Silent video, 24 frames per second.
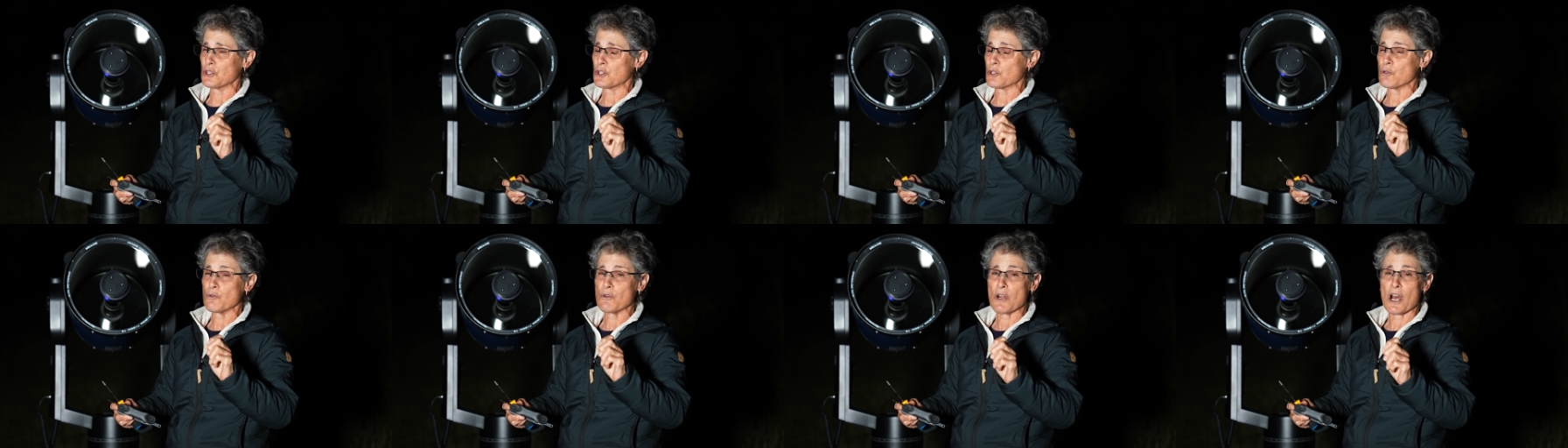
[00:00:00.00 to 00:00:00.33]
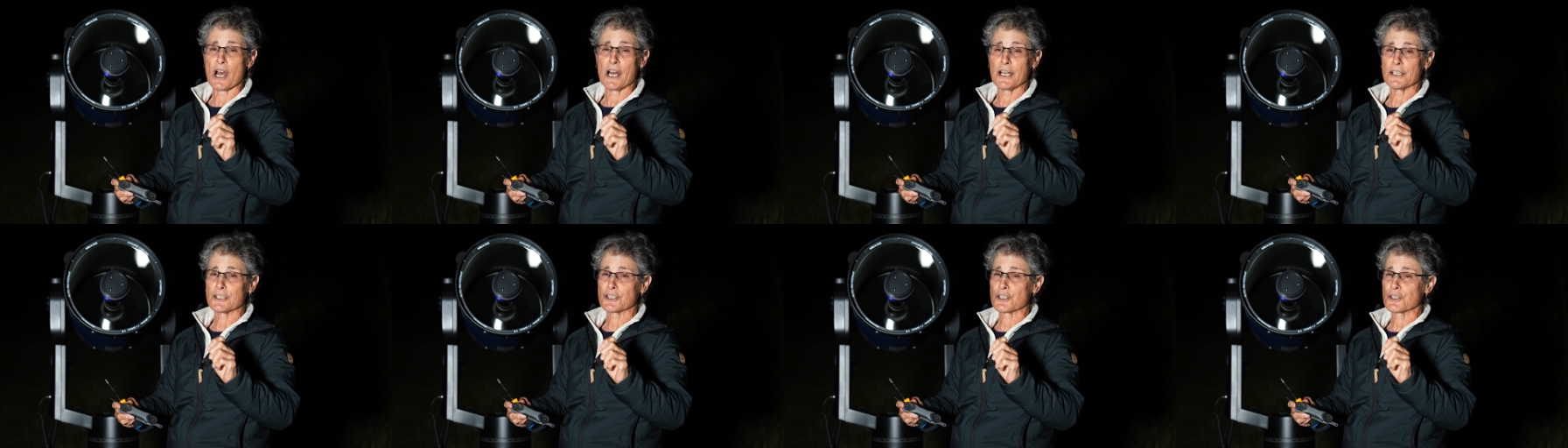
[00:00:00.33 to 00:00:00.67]
Do
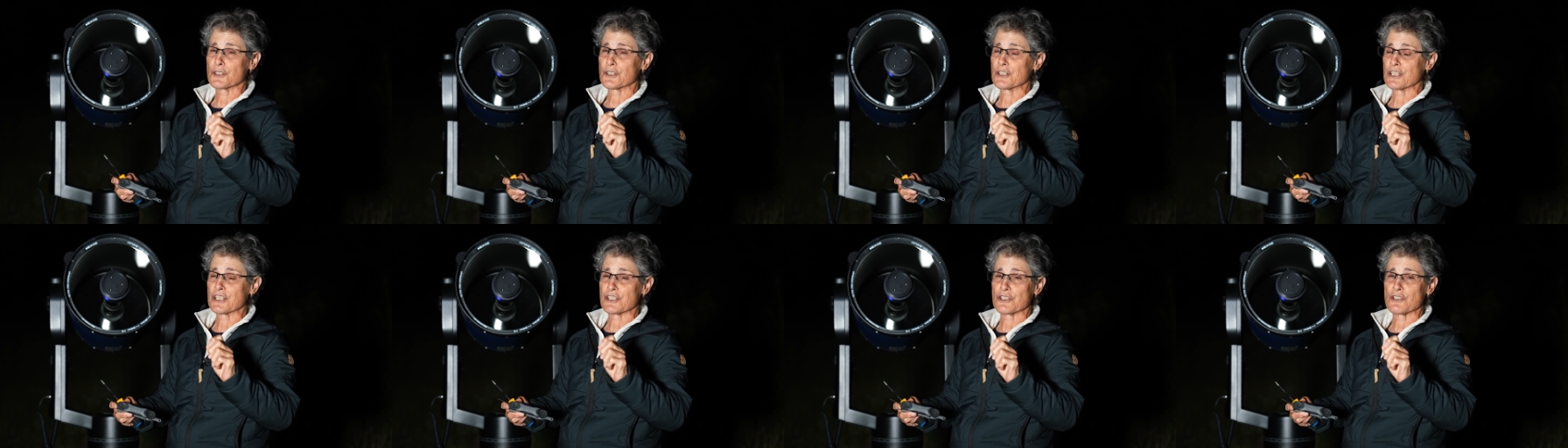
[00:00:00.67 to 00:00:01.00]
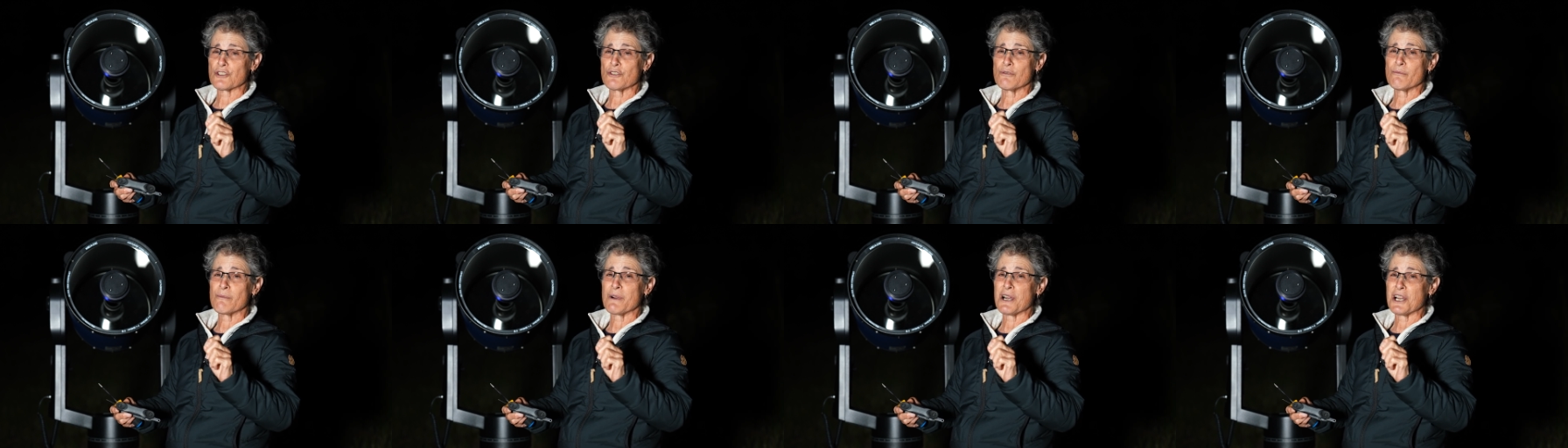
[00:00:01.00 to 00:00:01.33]
not turn it
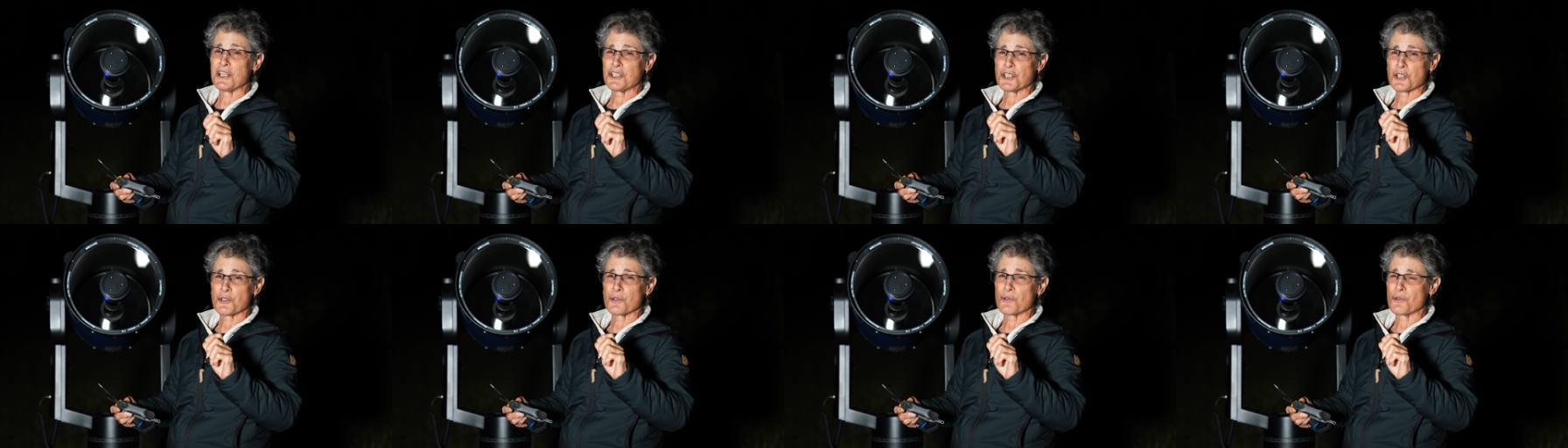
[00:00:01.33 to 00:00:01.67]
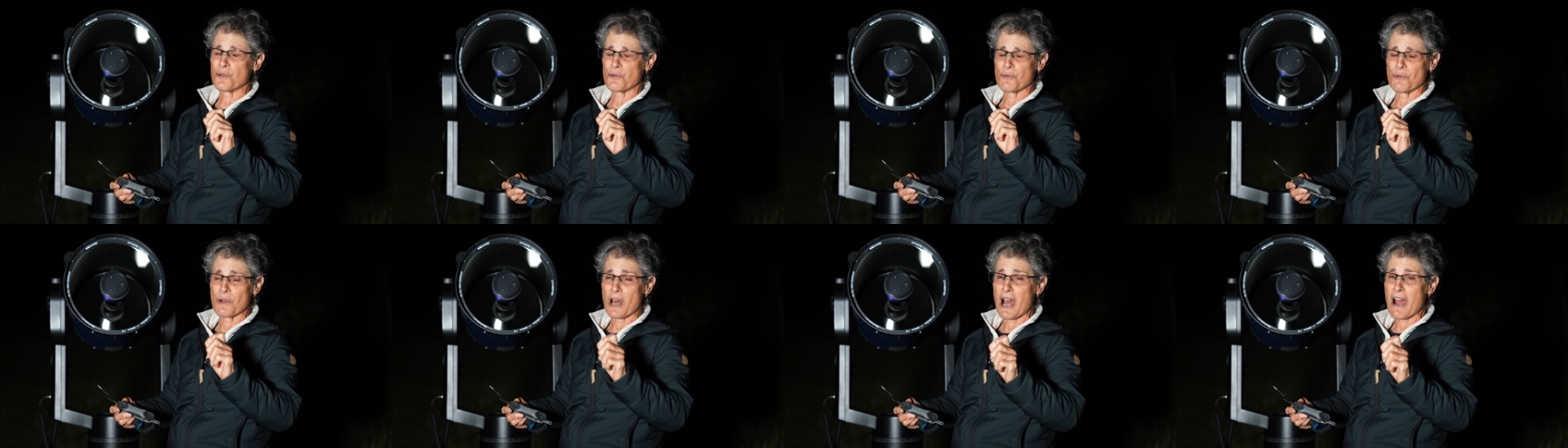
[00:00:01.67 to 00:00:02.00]
too much and
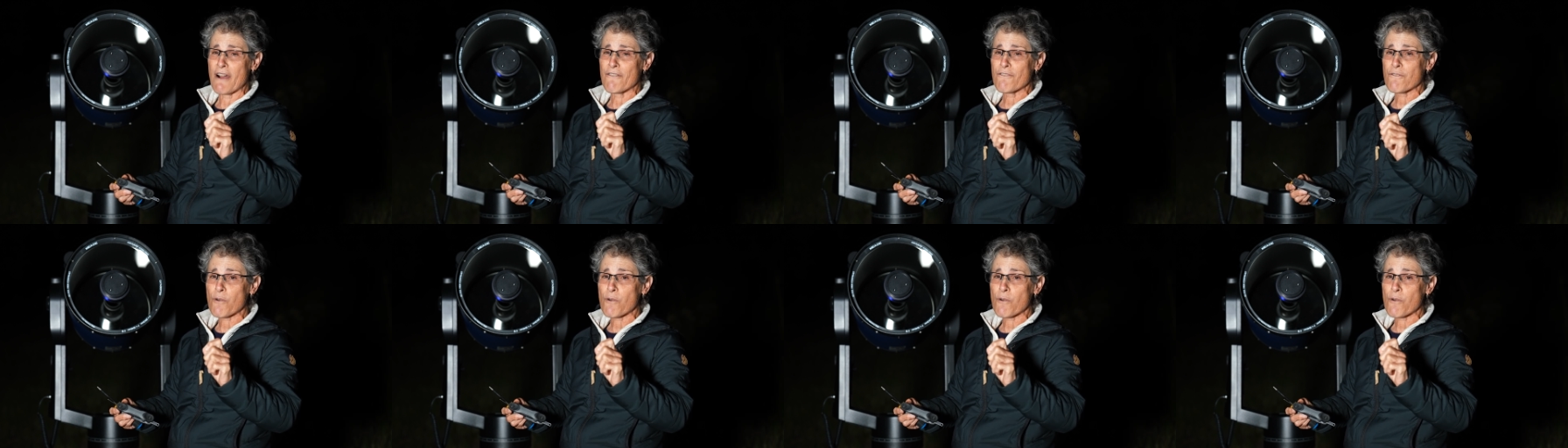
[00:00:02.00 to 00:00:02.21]
do not